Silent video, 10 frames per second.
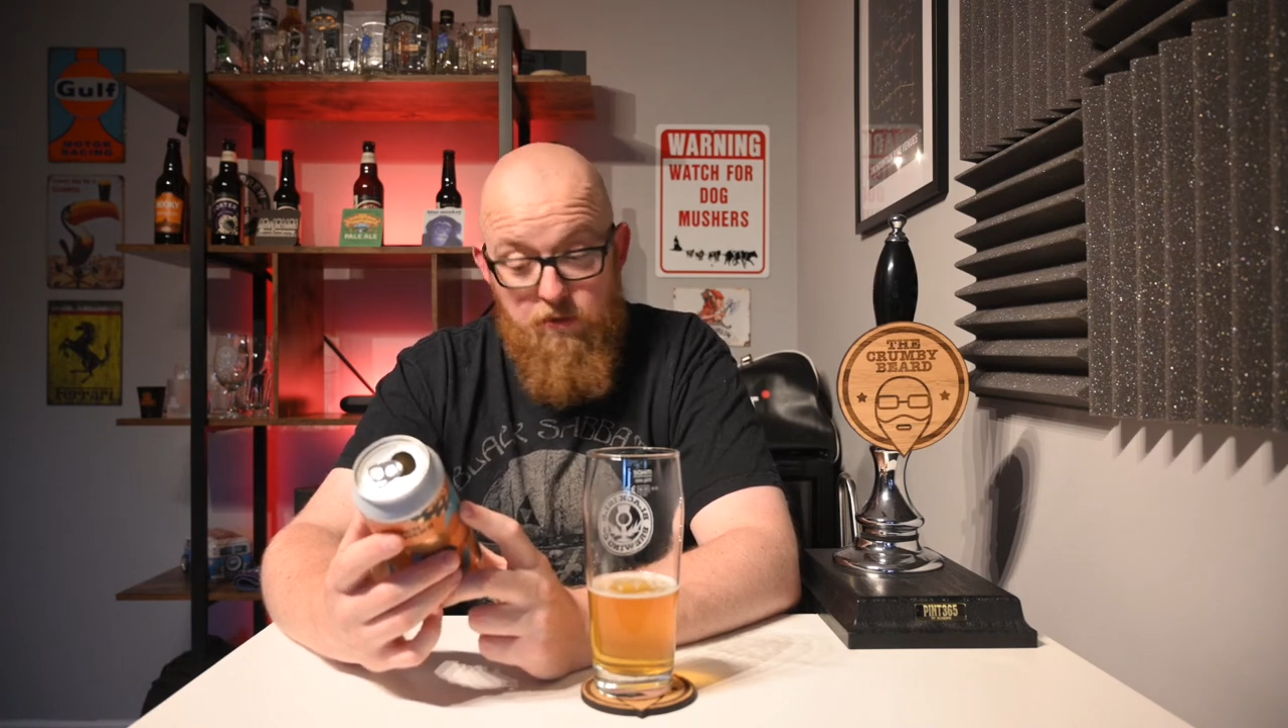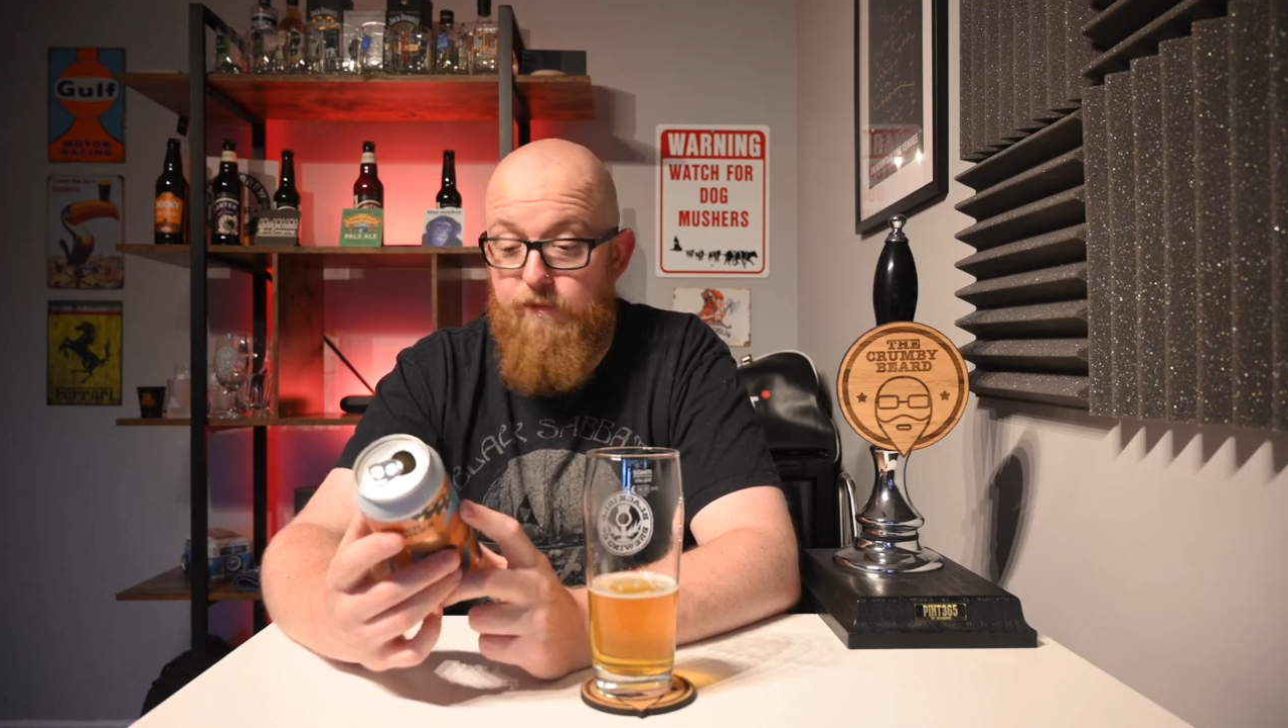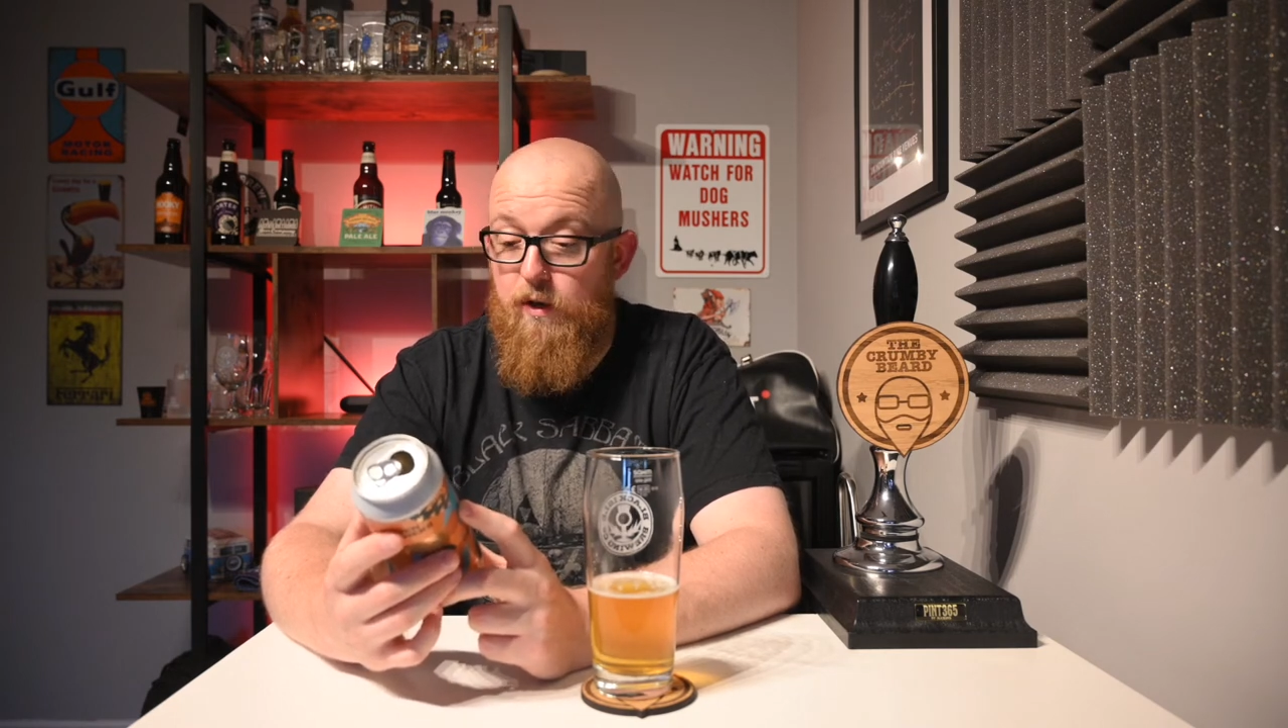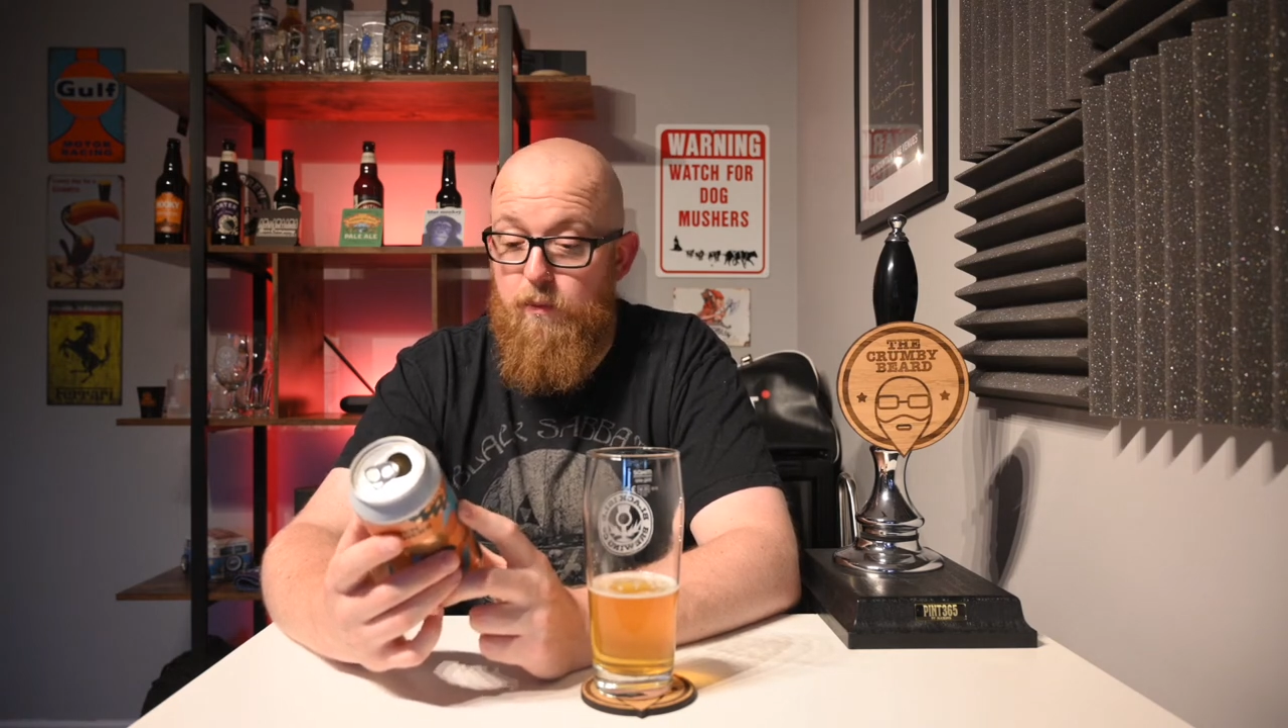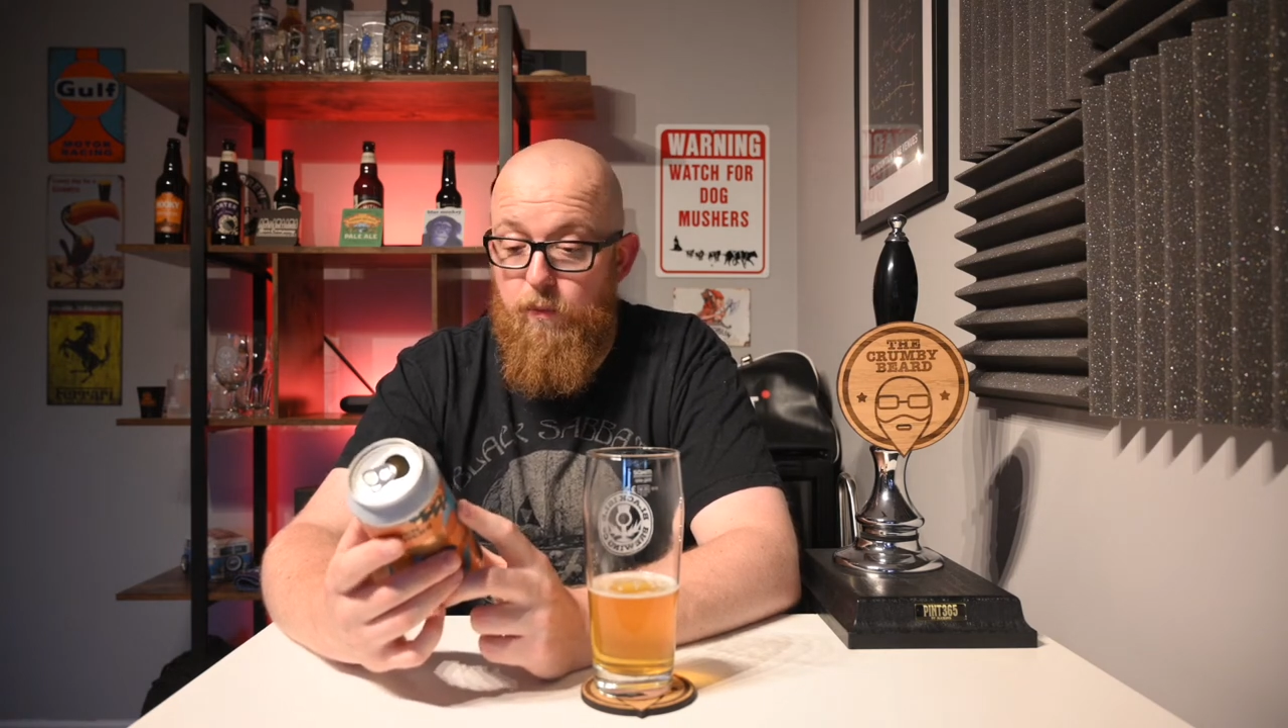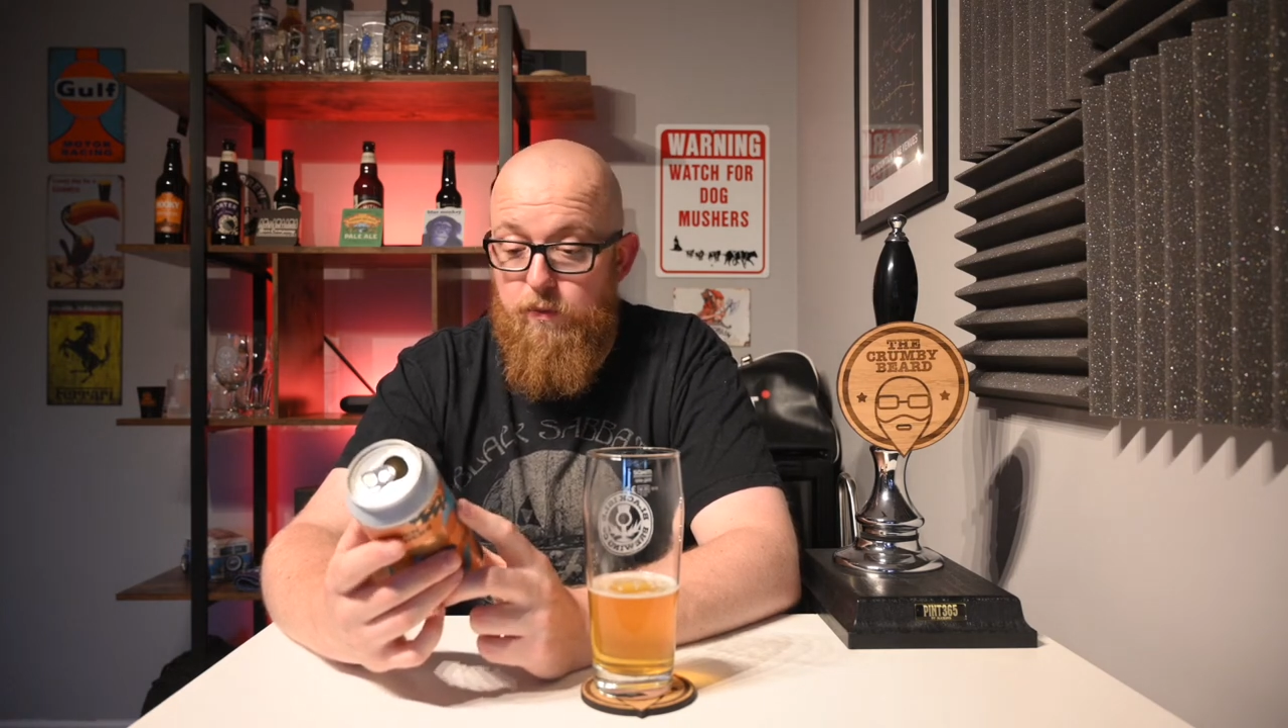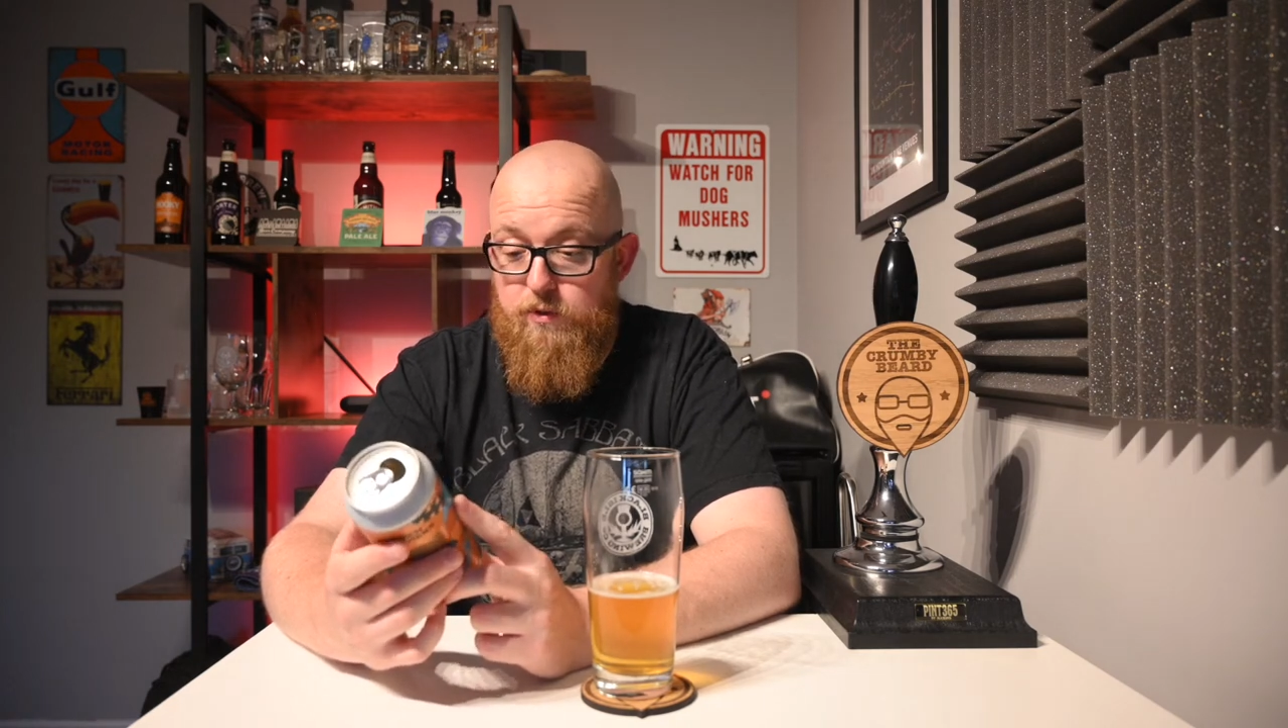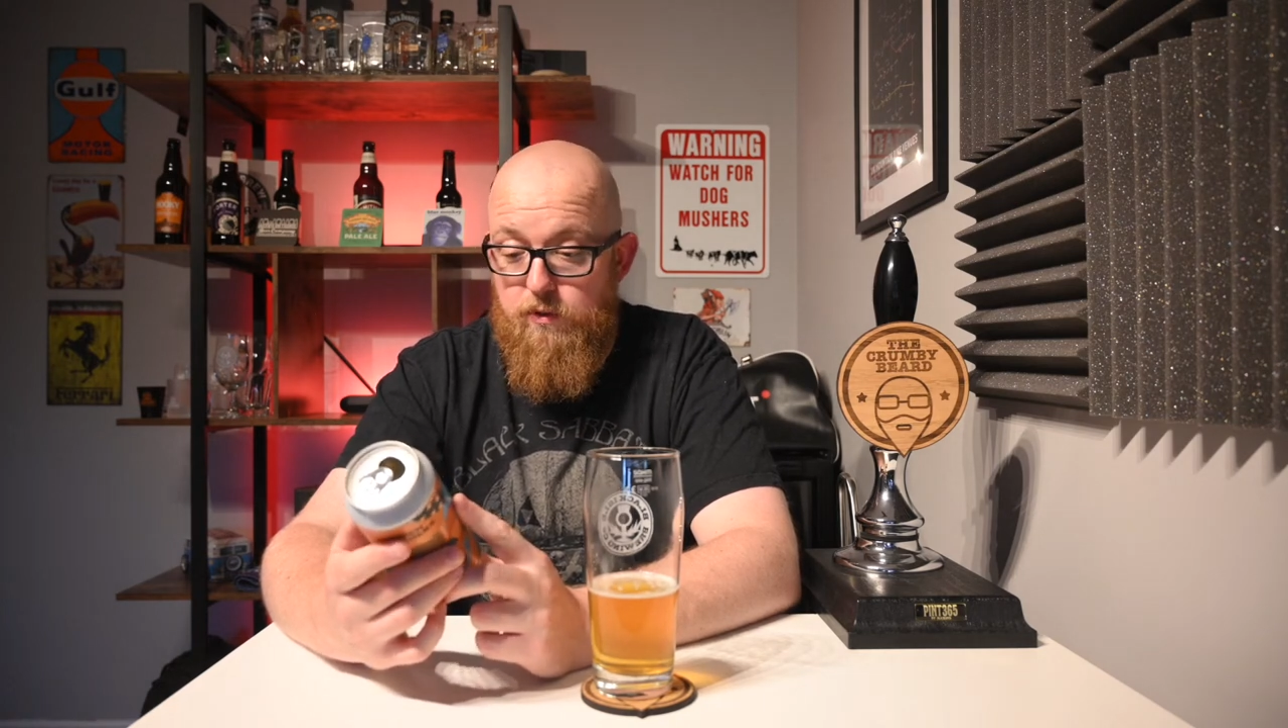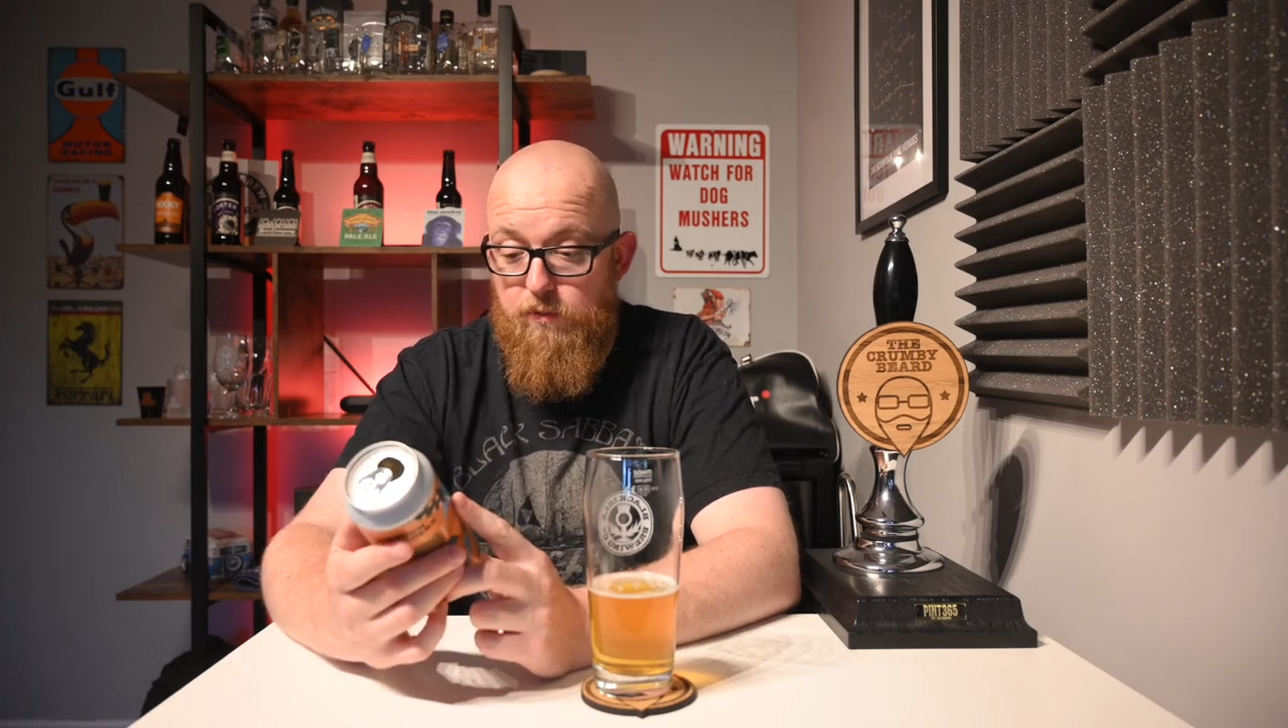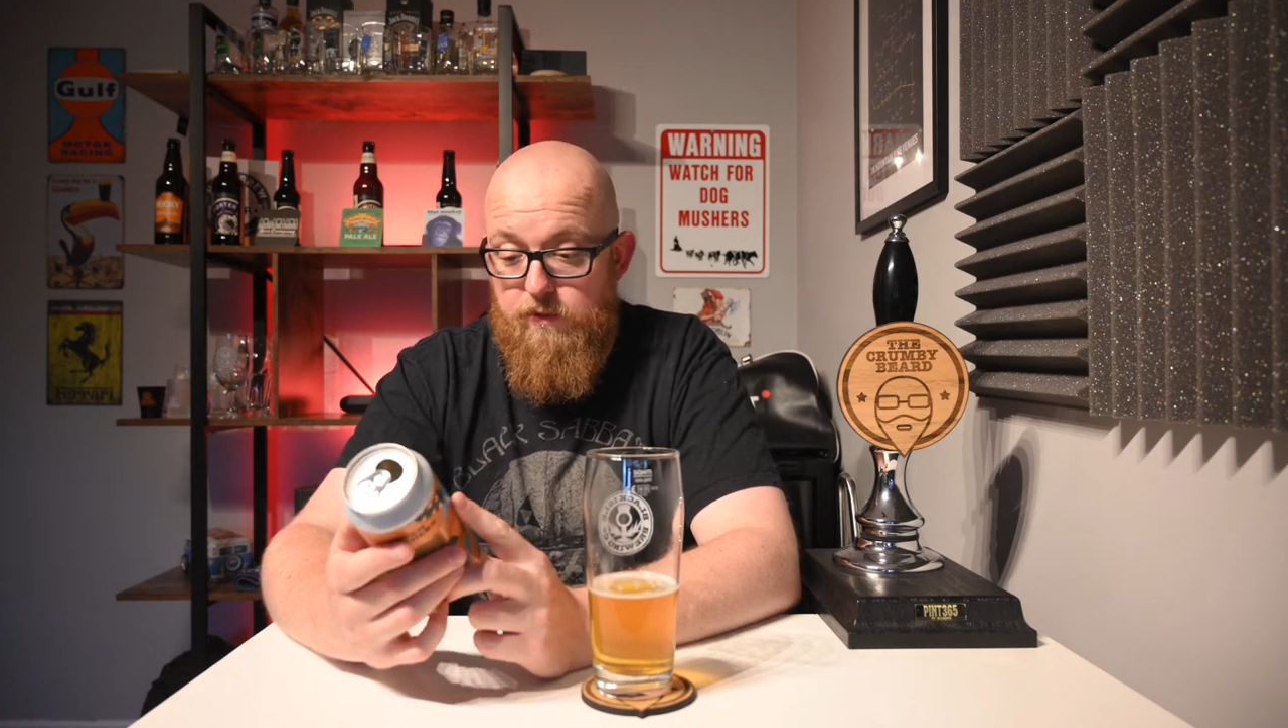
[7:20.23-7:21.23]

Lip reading: if anyone wants to